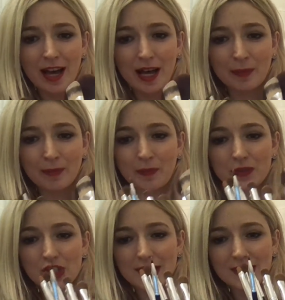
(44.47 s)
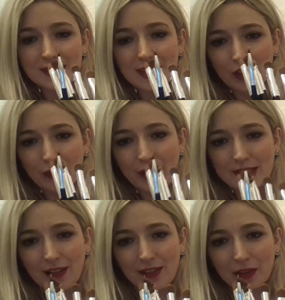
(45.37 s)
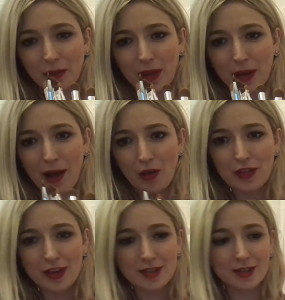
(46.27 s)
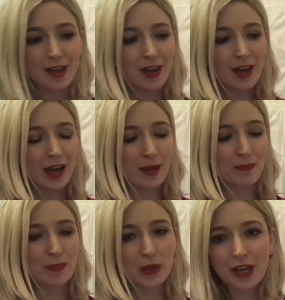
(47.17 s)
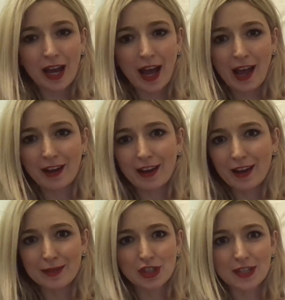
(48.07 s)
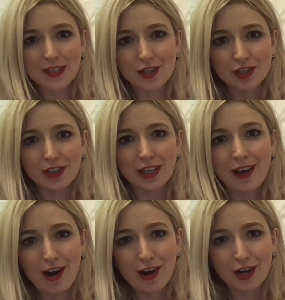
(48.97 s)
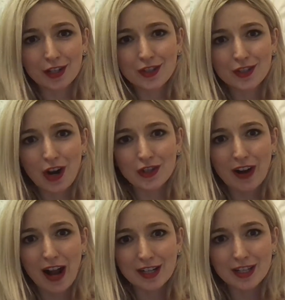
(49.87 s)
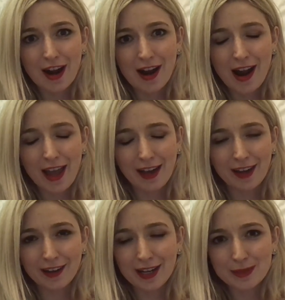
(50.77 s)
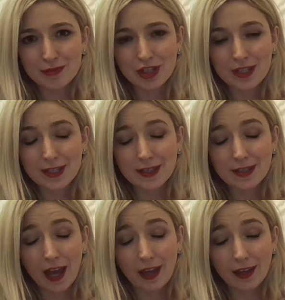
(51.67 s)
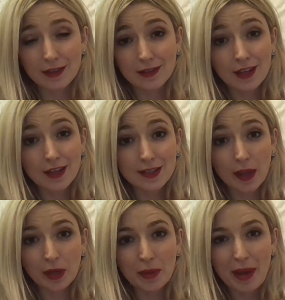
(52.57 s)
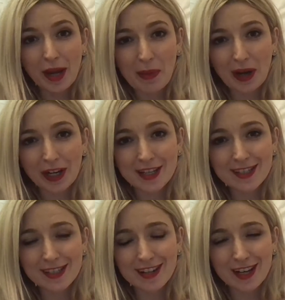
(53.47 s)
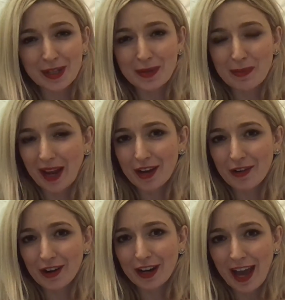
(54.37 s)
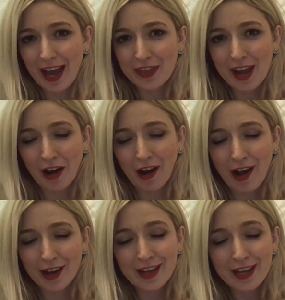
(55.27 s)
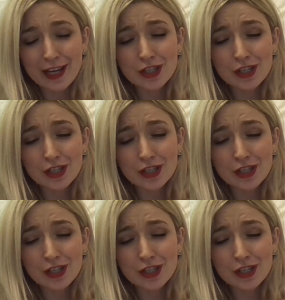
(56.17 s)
Um, just to tell you guys a little bit about these, um, Beauty Guide, um, she's actually our star director and um, she's a celebrity makeup artist. Uh, you might know her, Kathy Aragon.